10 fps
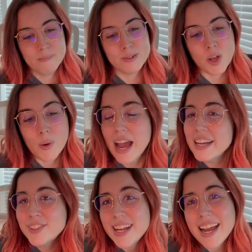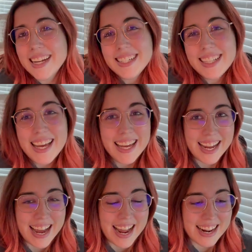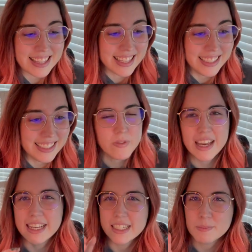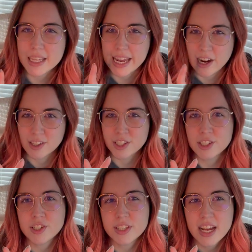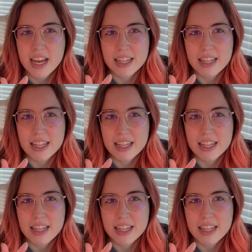So actually, I kind of like it. I think some of the characters,